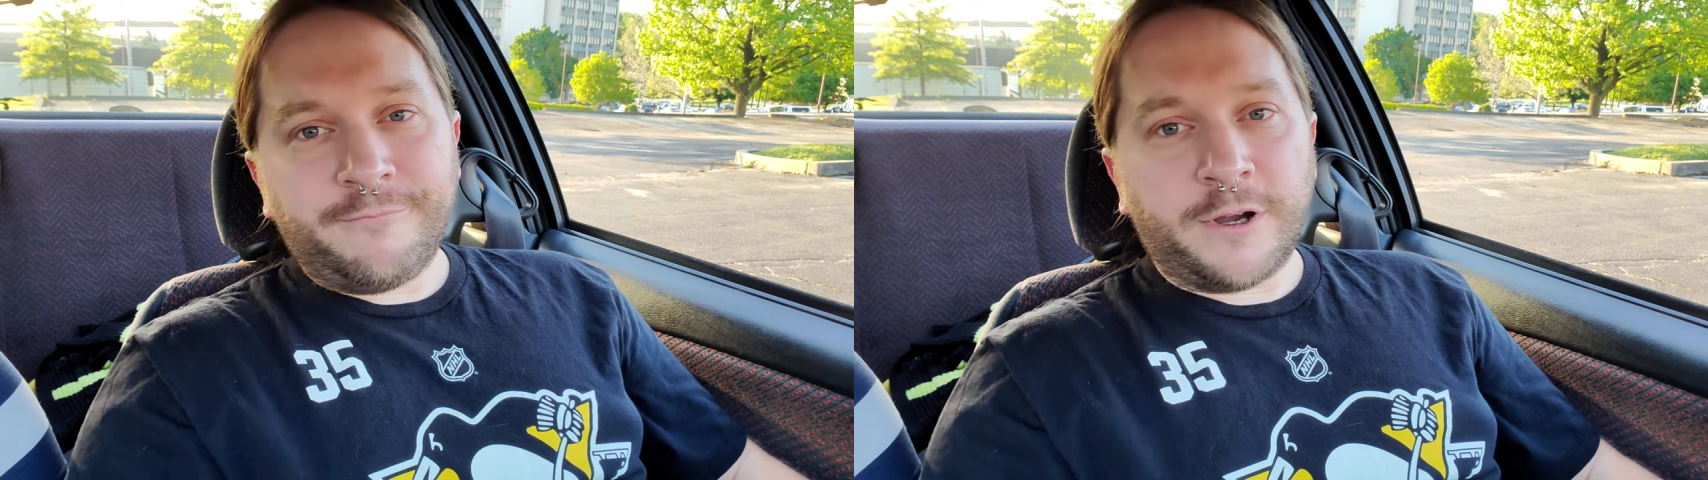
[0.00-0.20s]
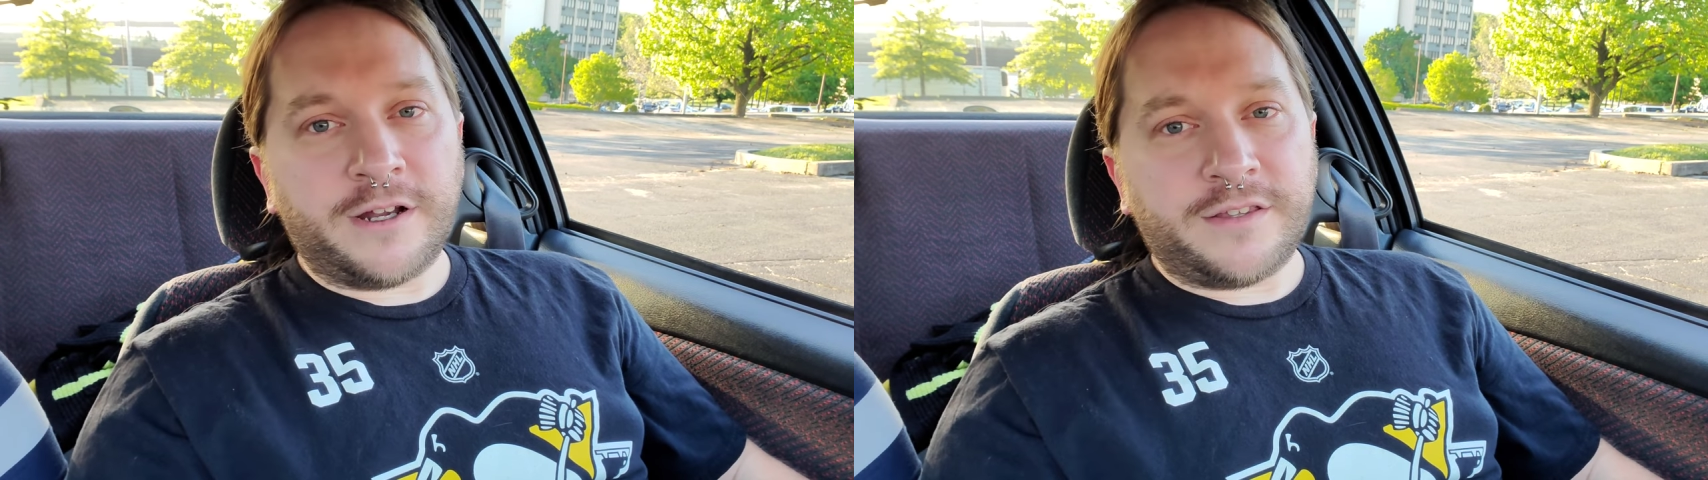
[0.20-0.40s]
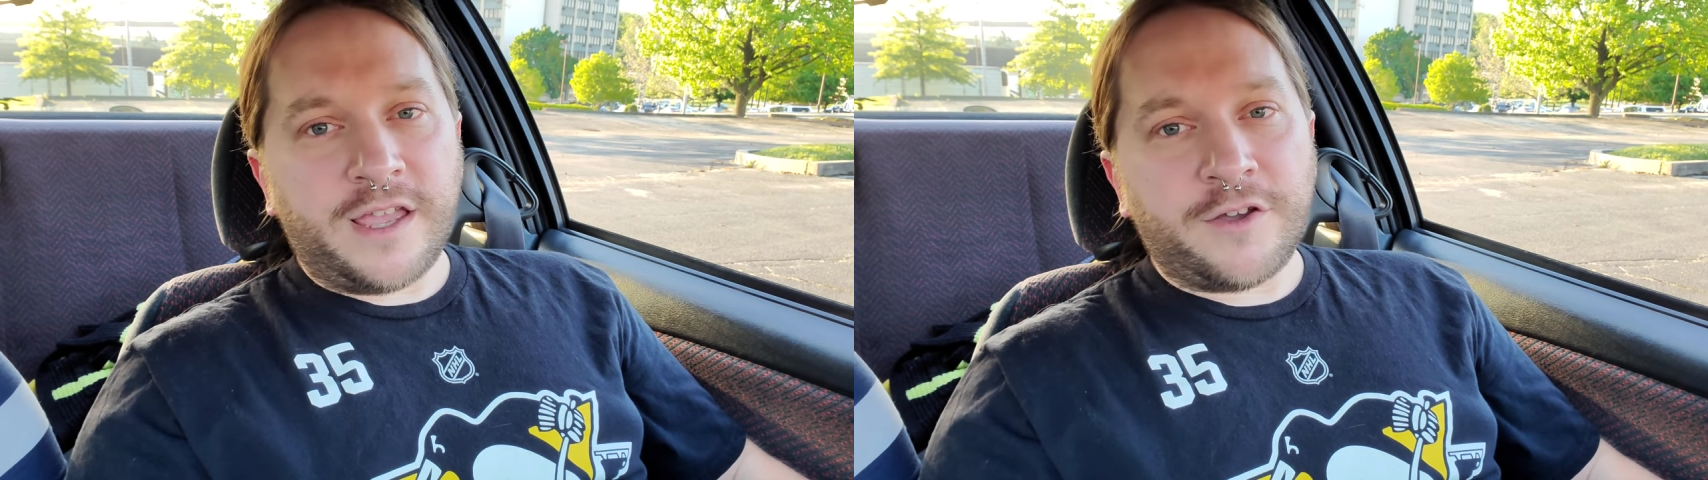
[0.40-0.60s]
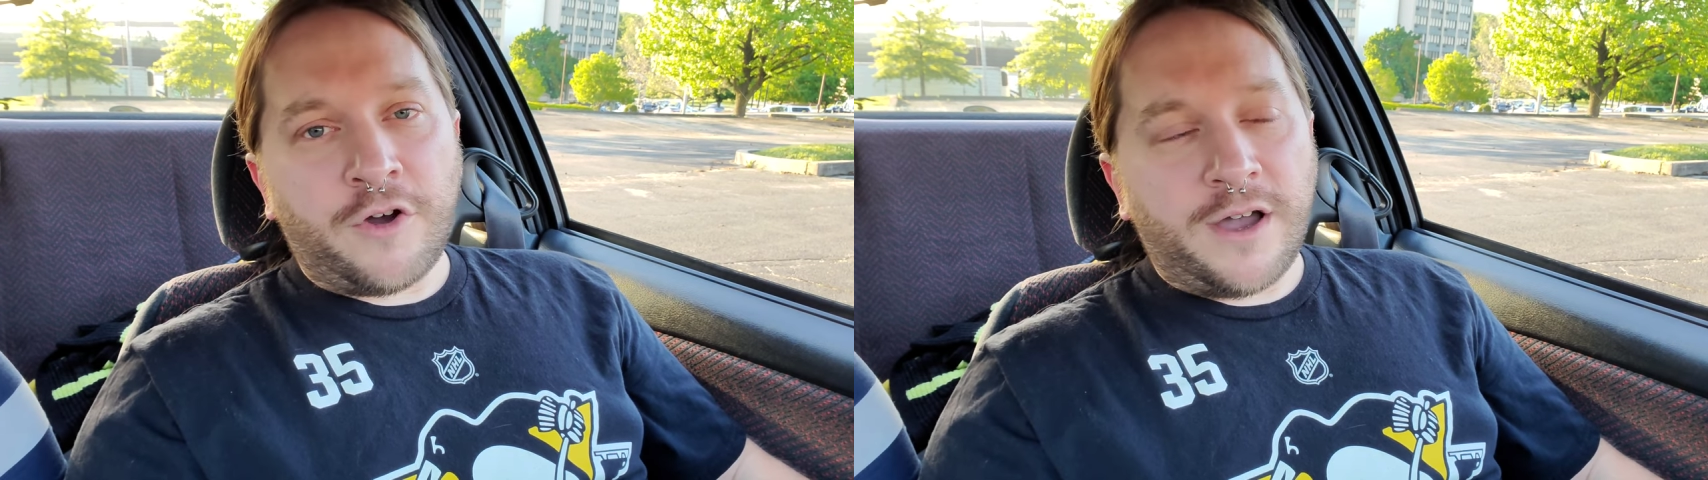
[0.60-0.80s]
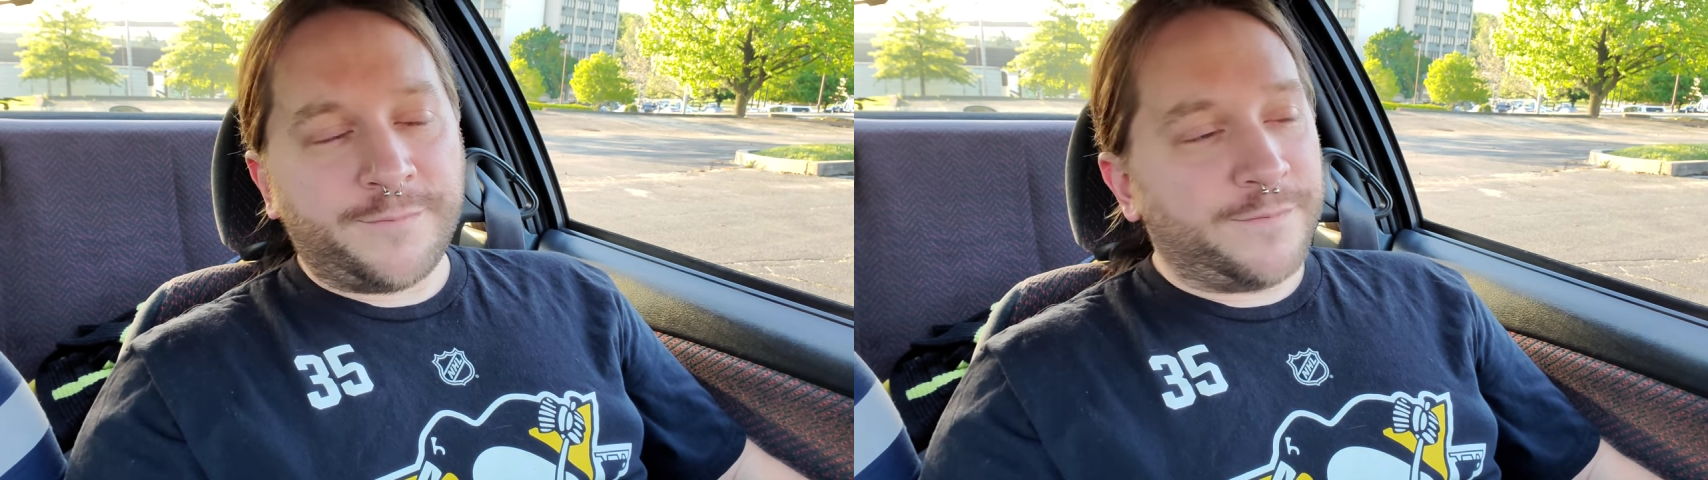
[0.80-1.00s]
We're going to take
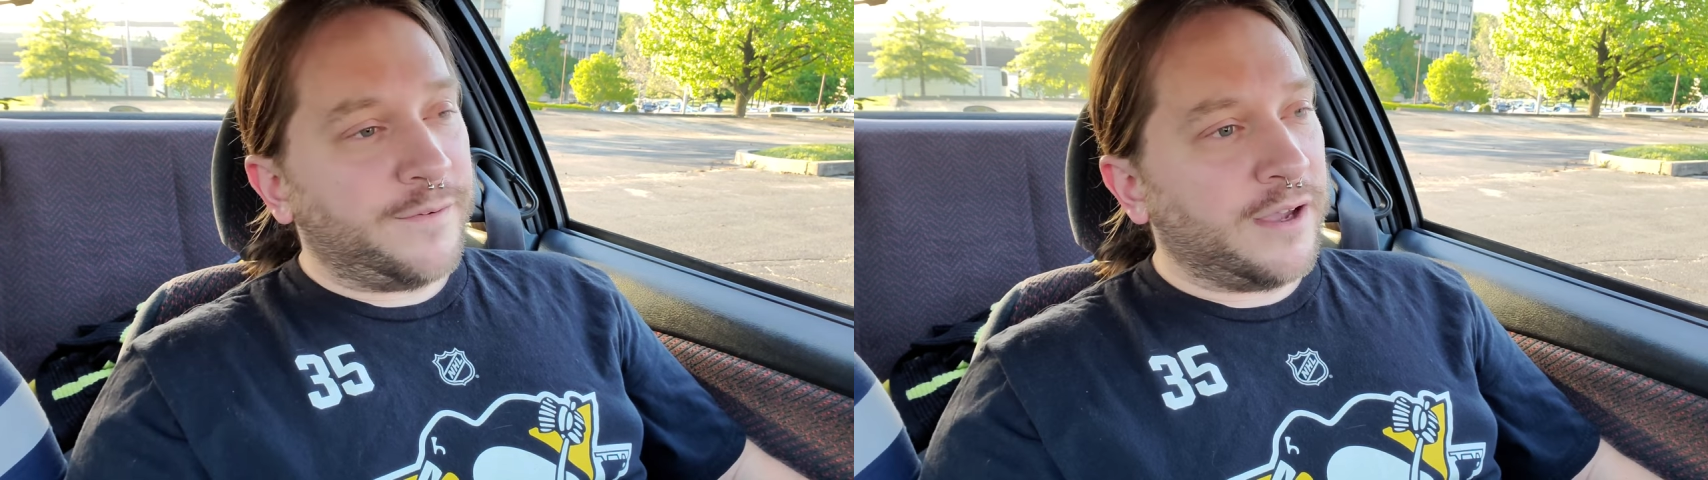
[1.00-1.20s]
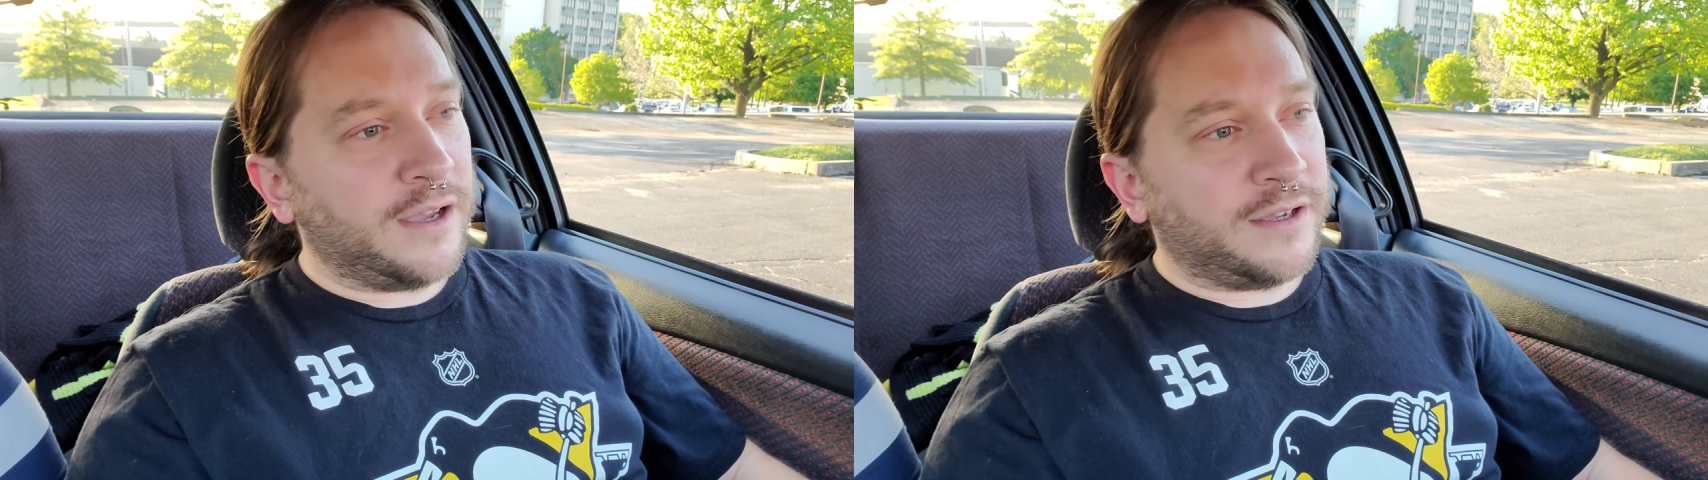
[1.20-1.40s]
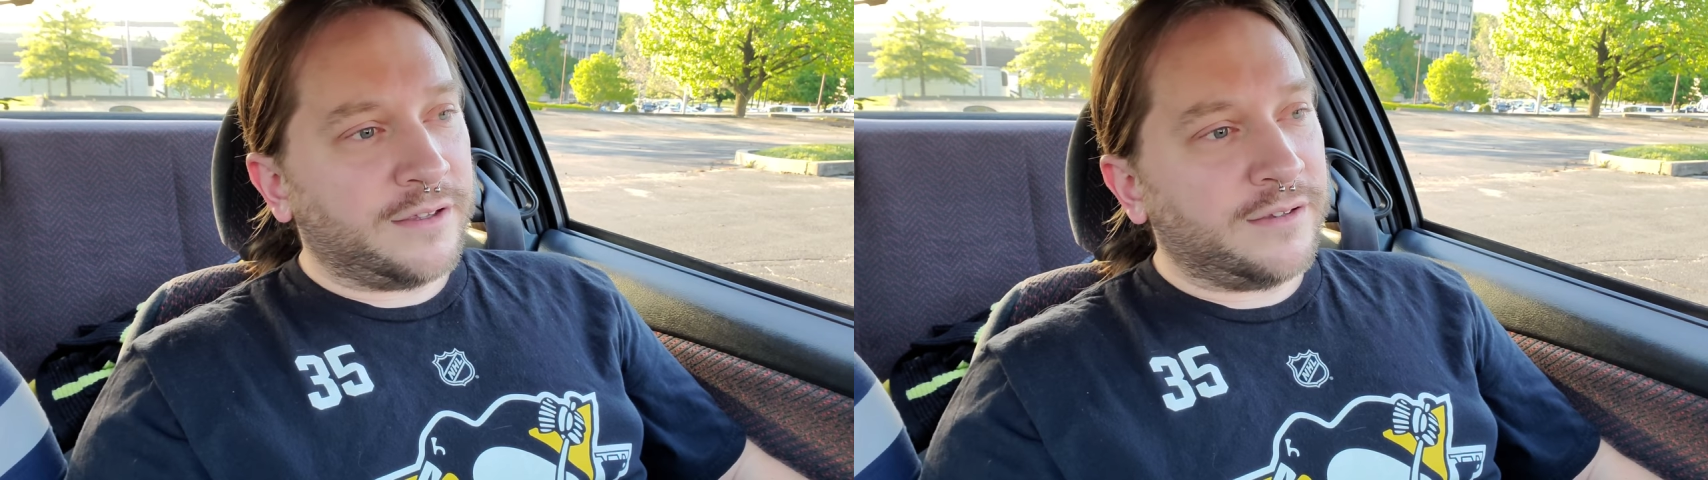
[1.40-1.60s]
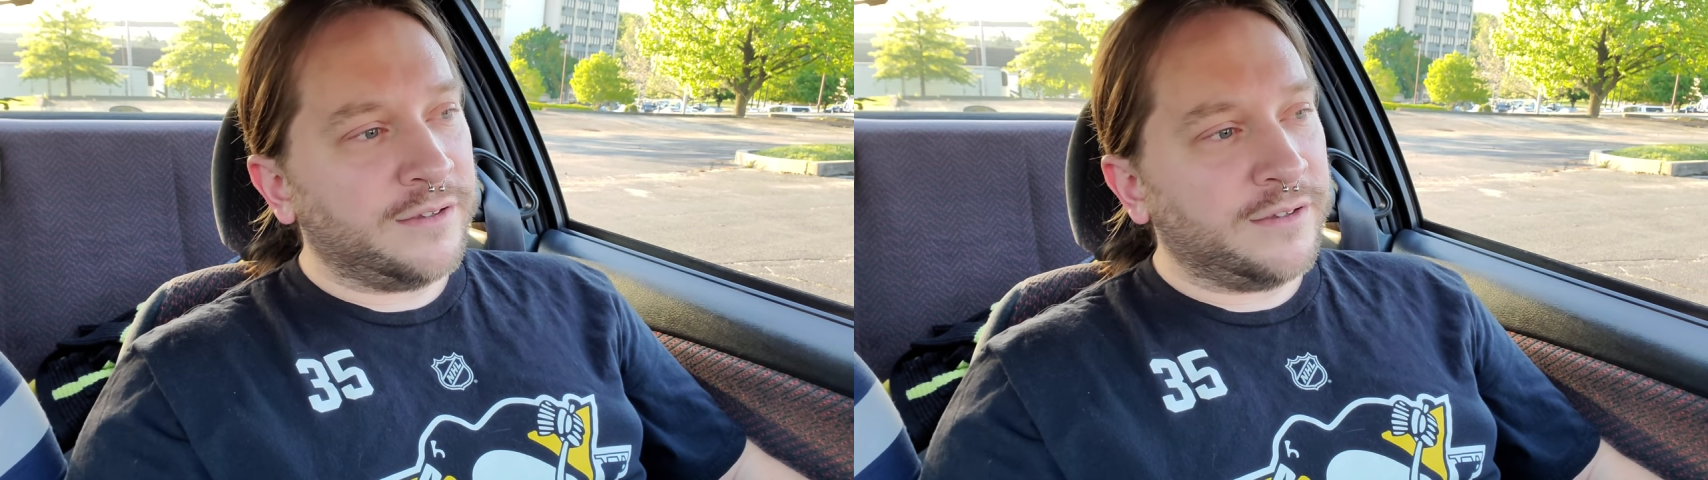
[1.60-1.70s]
off. Uh,